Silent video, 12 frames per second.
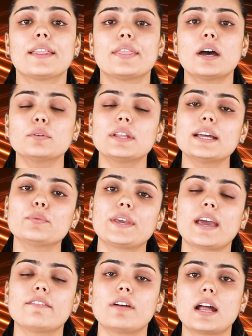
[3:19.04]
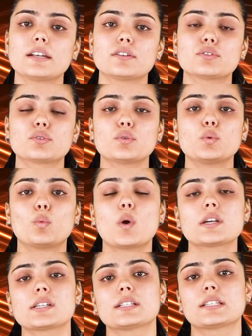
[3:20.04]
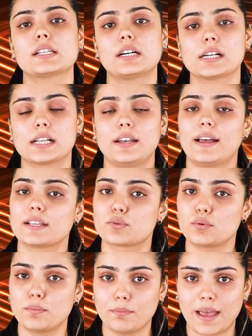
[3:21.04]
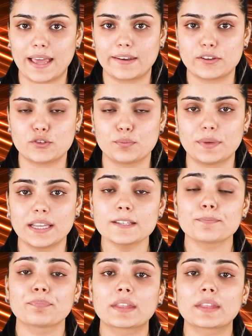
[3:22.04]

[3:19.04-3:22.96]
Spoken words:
Now that we have understood what is a classroom management,